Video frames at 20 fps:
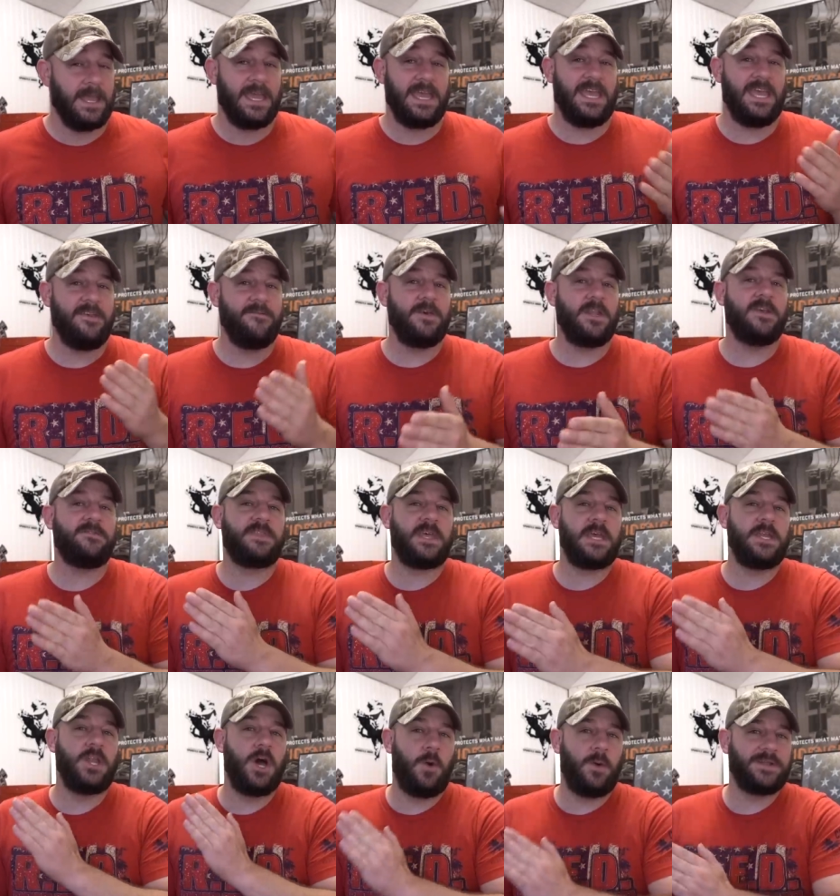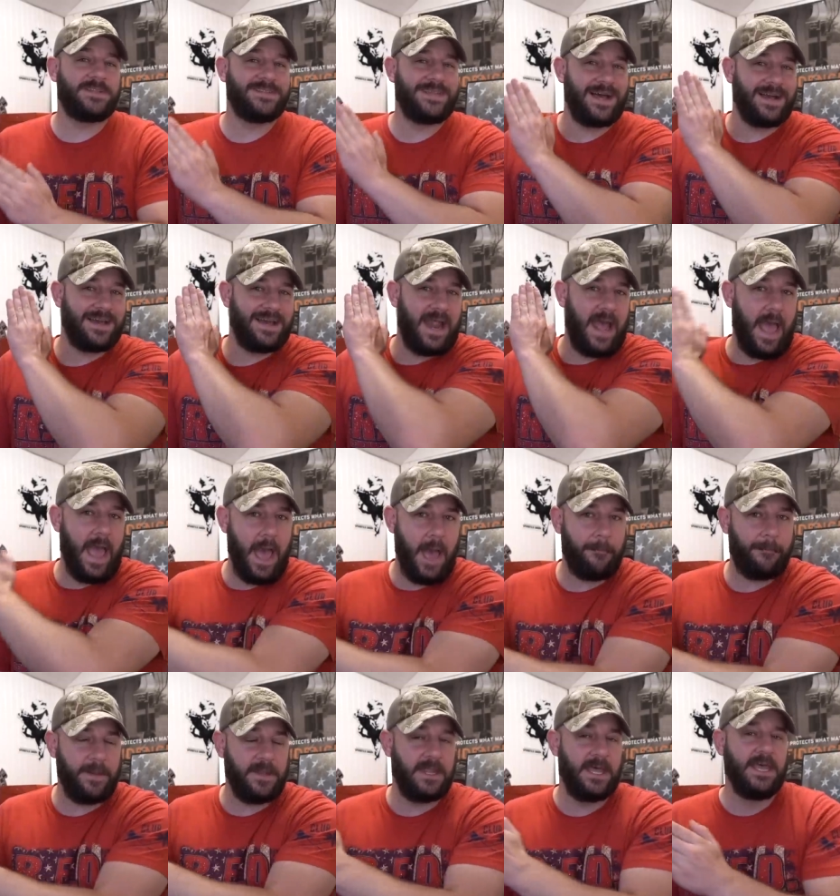Even if they know it's not going to
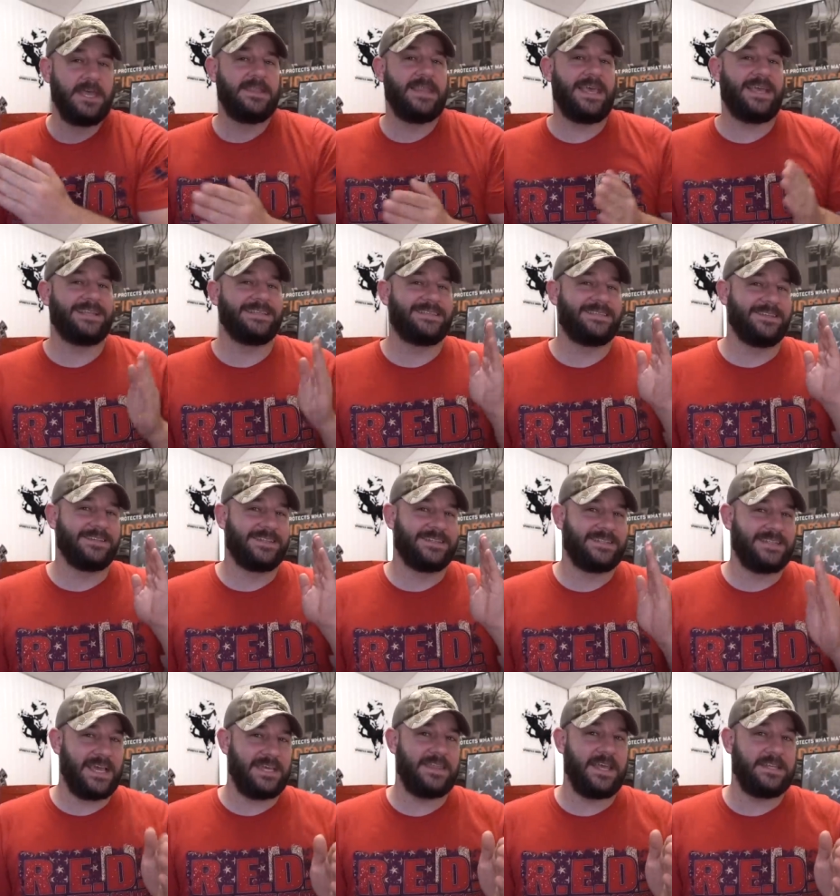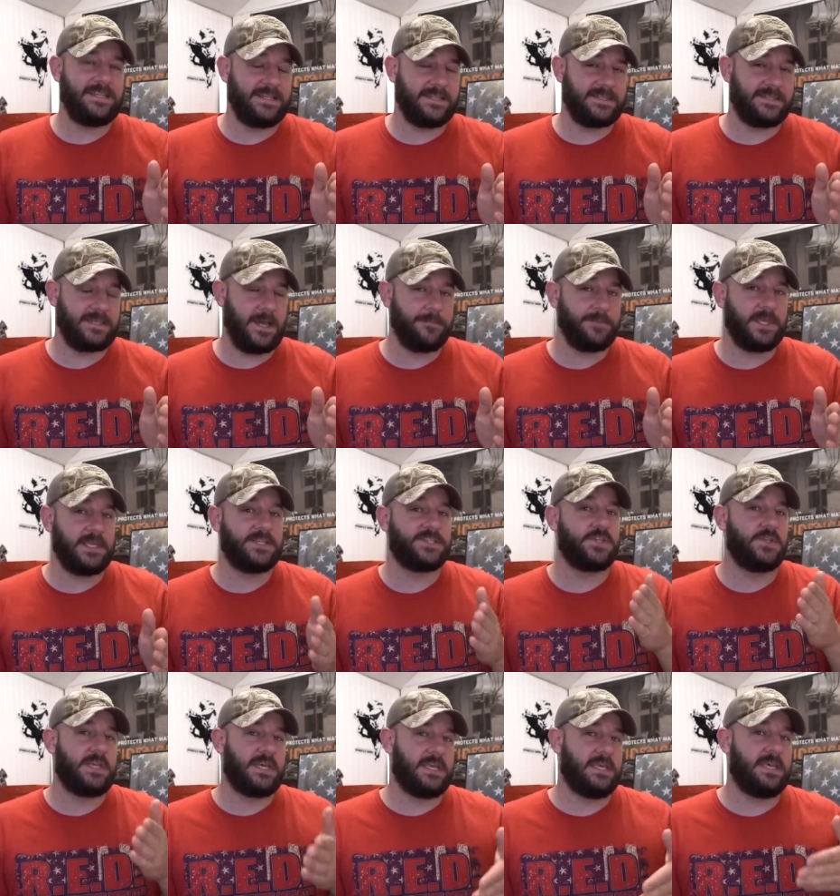happen, they can still say they did something
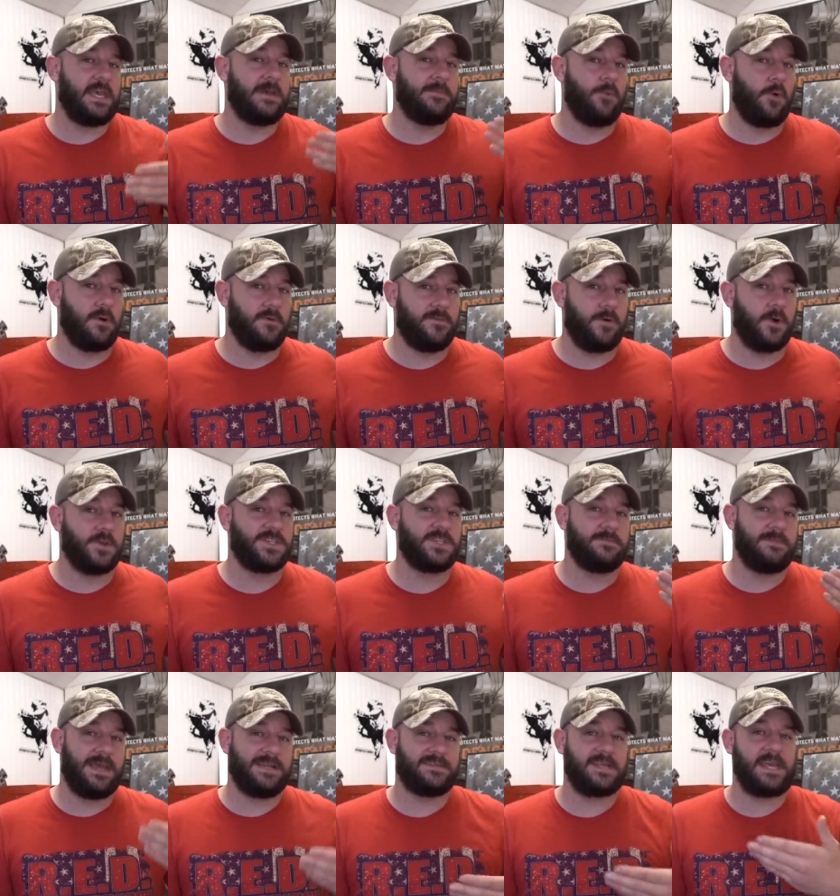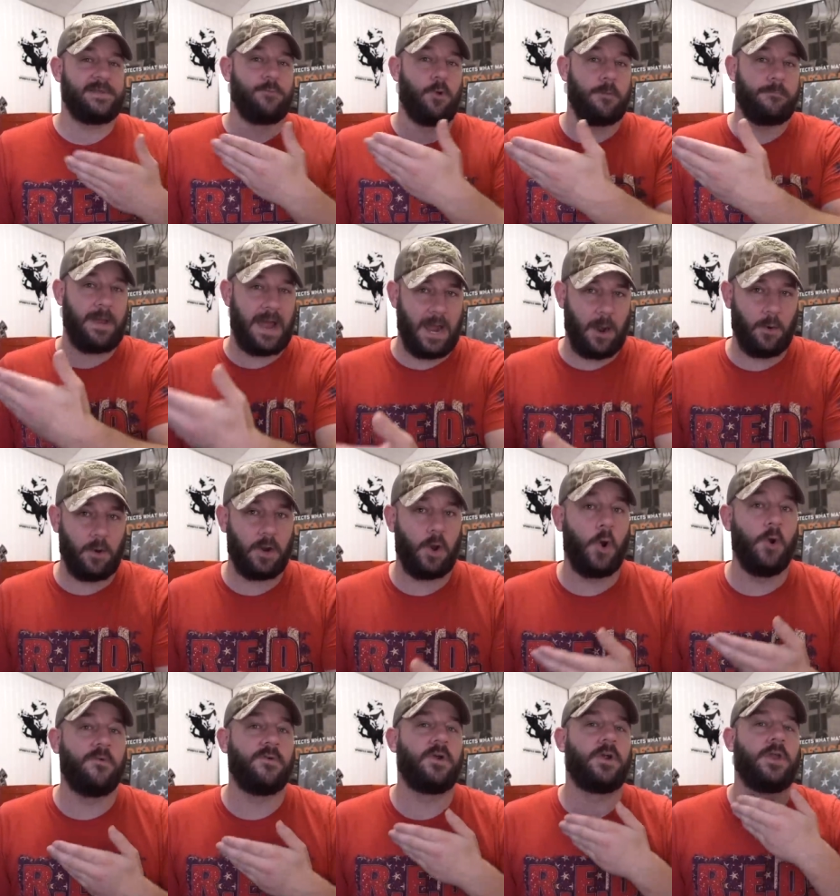so they can get more votes and maintain more power
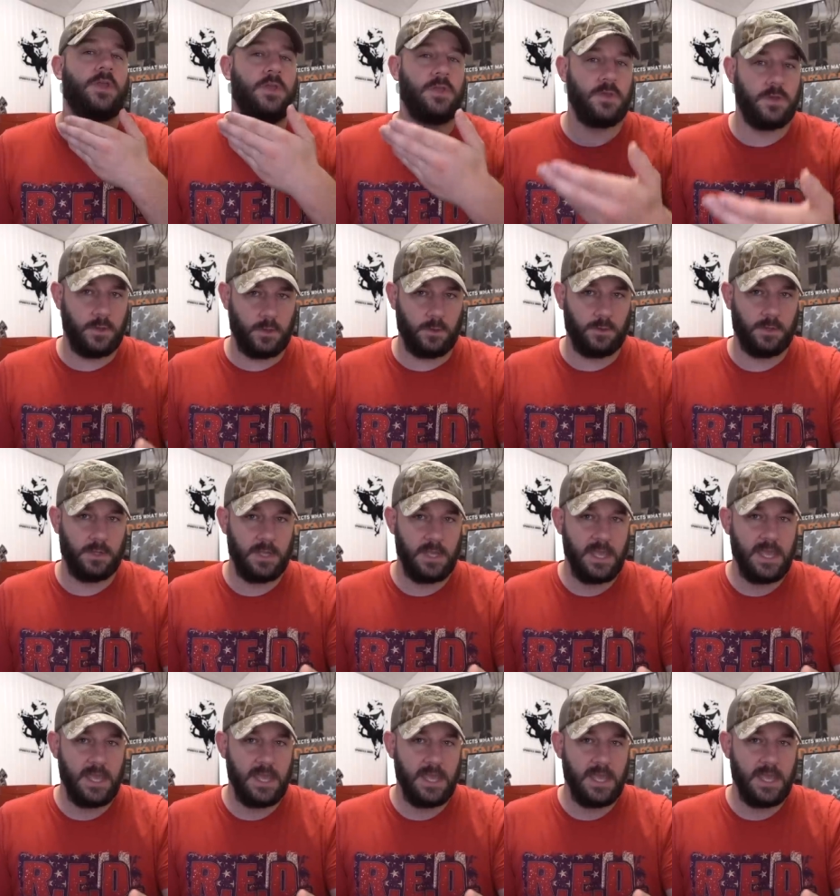over you.